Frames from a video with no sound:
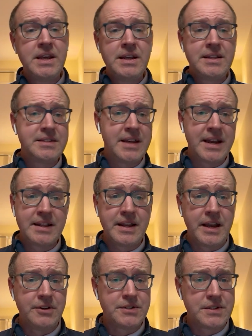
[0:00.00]
The second thing
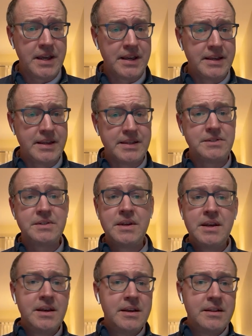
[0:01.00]
I would say is
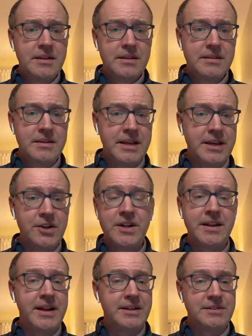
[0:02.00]
the
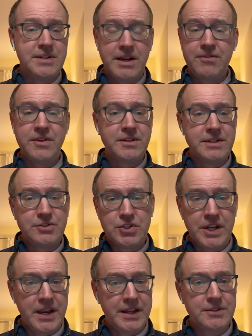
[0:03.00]
internet has definitely
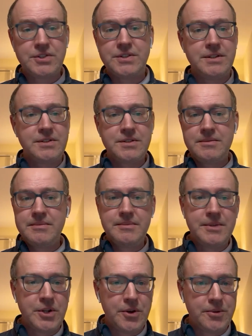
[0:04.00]
changed since,
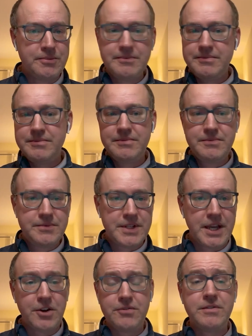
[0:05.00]

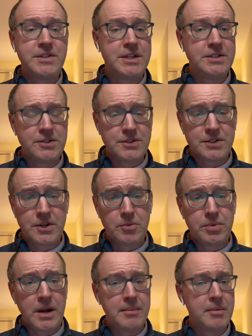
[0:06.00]
10 or 15 years ago,
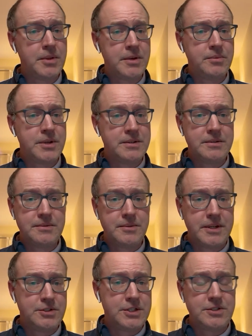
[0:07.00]
probably
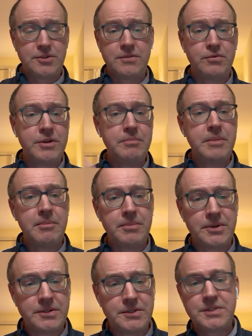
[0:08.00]
when she sort of
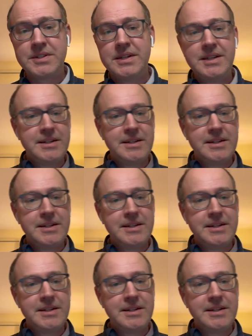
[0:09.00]
remembers,